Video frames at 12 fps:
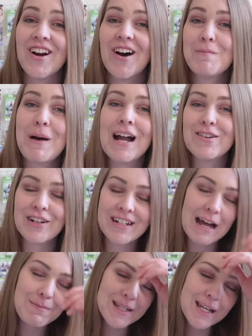on Patrick
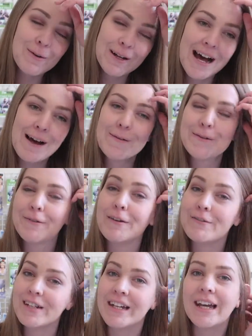Dempsey when I was
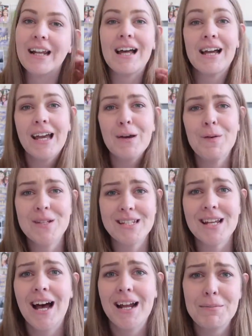15 like it
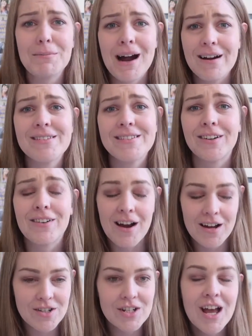was an embarrassing
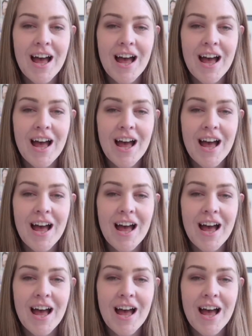crush.